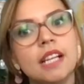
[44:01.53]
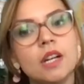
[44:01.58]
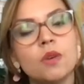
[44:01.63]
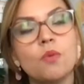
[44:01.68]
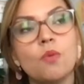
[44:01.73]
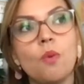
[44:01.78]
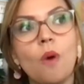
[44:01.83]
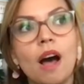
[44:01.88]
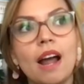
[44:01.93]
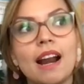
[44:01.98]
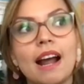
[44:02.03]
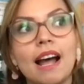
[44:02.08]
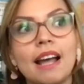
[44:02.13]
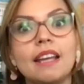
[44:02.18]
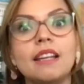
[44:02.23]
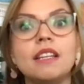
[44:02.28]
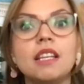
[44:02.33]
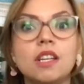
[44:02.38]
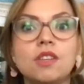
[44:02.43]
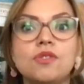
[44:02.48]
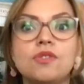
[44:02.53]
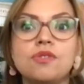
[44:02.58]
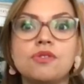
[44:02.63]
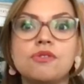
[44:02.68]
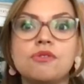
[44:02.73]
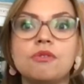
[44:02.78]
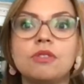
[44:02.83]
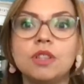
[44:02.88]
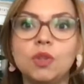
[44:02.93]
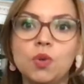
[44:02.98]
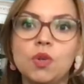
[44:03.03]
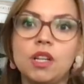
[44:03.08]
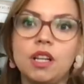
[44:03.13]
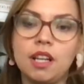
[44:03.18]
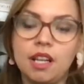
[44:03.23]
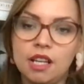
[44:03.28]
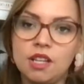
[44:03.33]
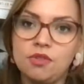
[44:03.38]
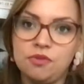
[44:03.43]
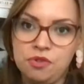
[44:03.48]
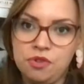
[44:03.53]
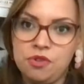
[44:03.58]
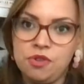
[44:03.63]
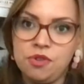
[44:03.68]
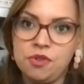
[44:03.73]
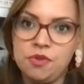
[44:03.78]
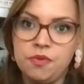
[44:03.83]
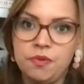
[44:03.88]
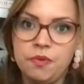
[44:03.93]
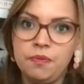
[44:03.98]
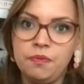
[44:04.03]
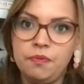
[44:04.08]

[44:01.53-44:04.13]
and what I need to look into.